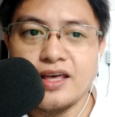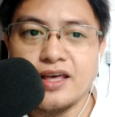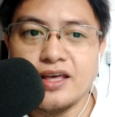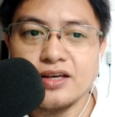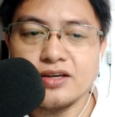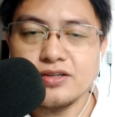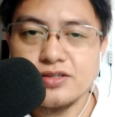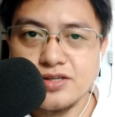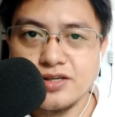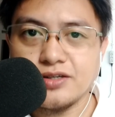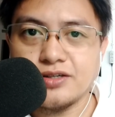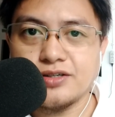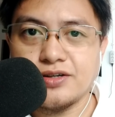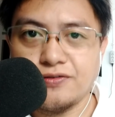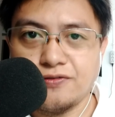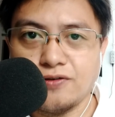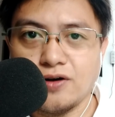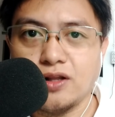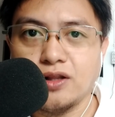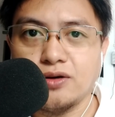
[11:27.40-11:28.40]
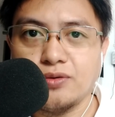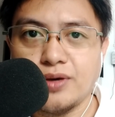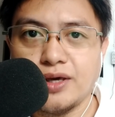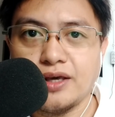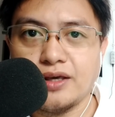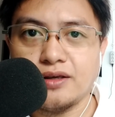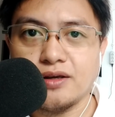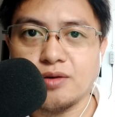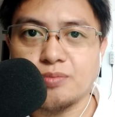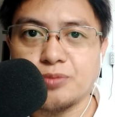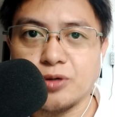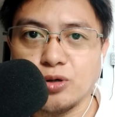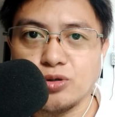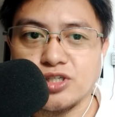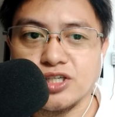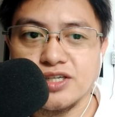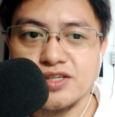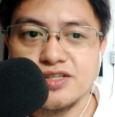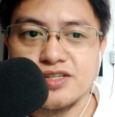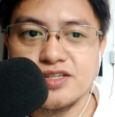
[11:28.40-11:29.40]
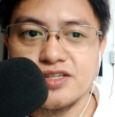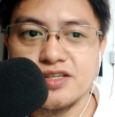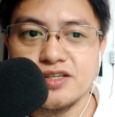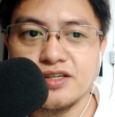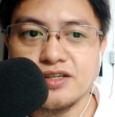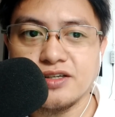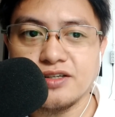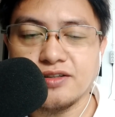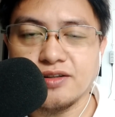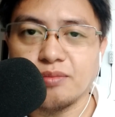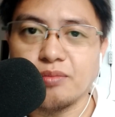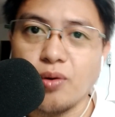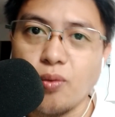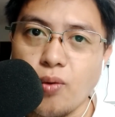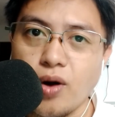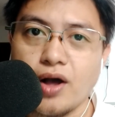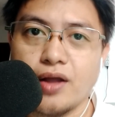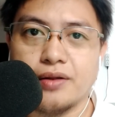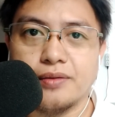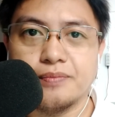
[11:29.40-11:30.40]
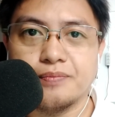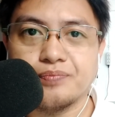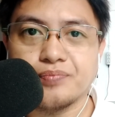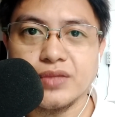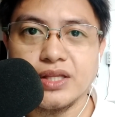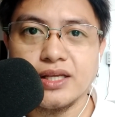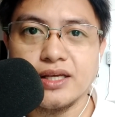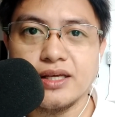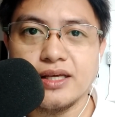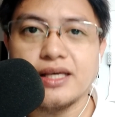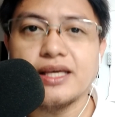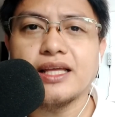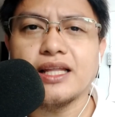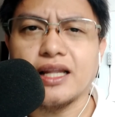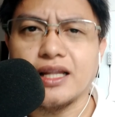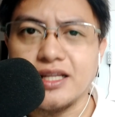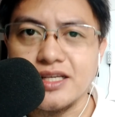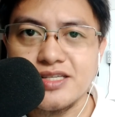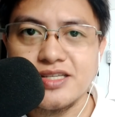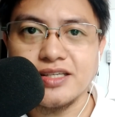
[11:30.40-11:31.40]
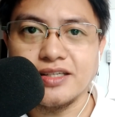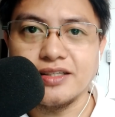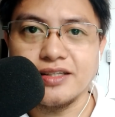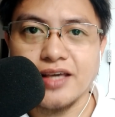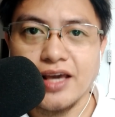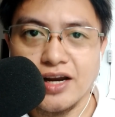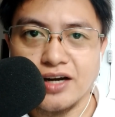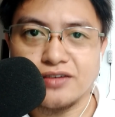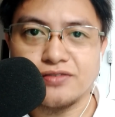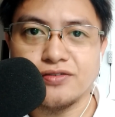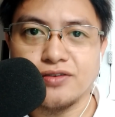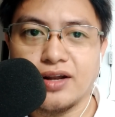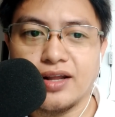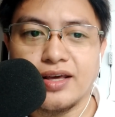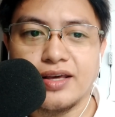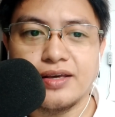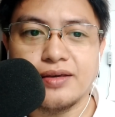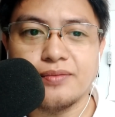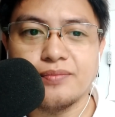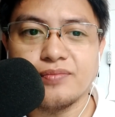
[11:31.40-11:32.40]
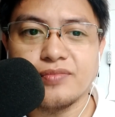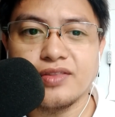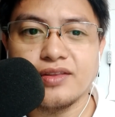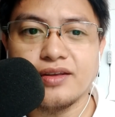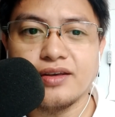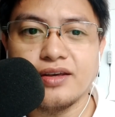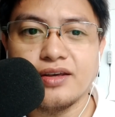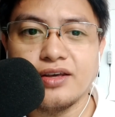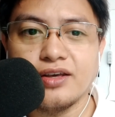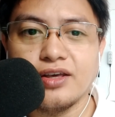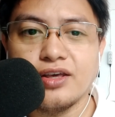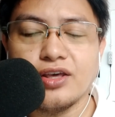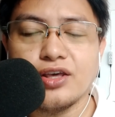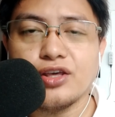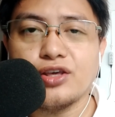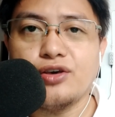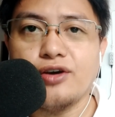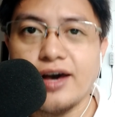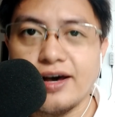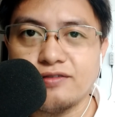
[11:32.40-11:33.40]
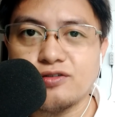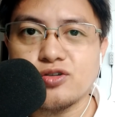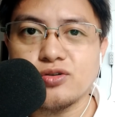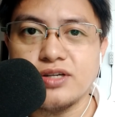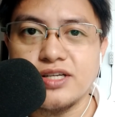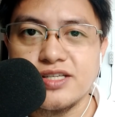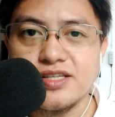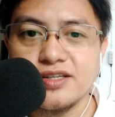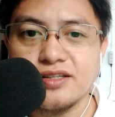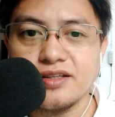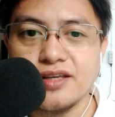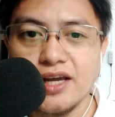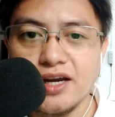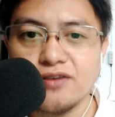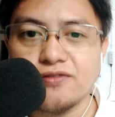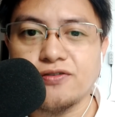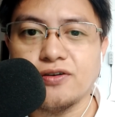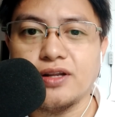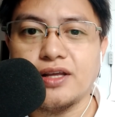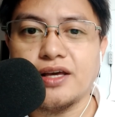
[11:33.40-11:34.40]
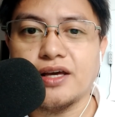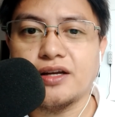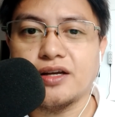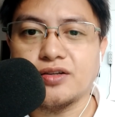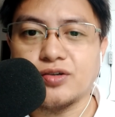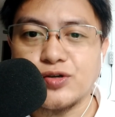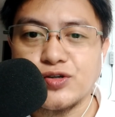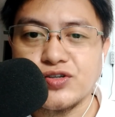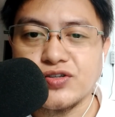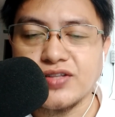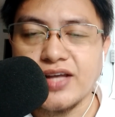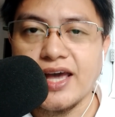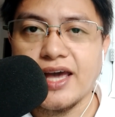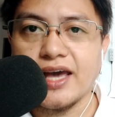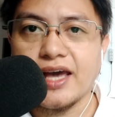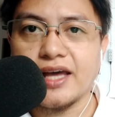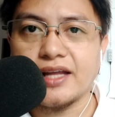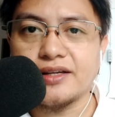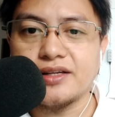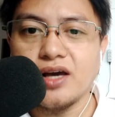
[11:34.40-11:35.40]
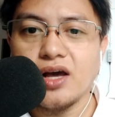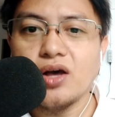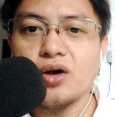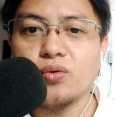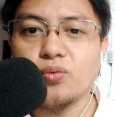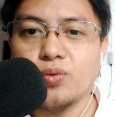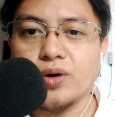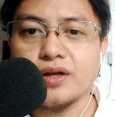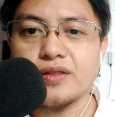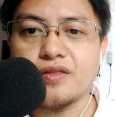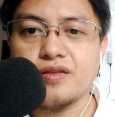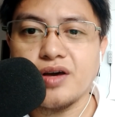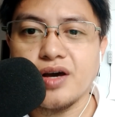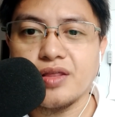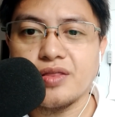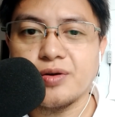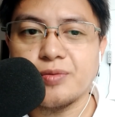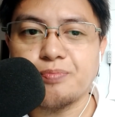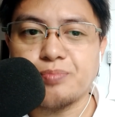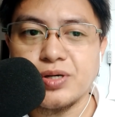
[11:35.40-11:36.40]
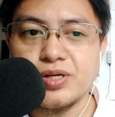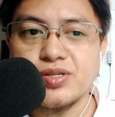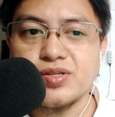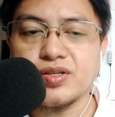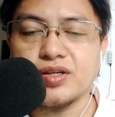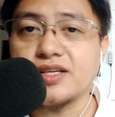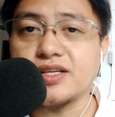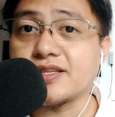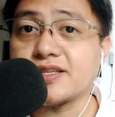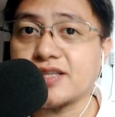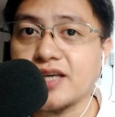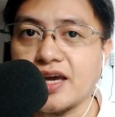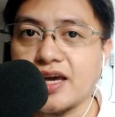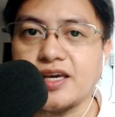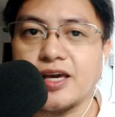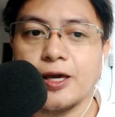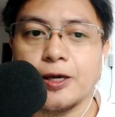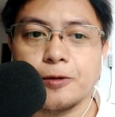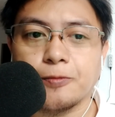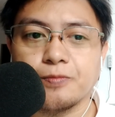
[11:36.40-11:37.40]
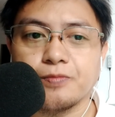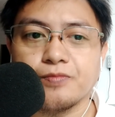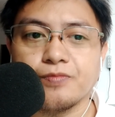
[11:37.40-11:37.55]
Consider the following approaches. Number 1, listen carefully. You have to listen carefully and understand what the other person is saying.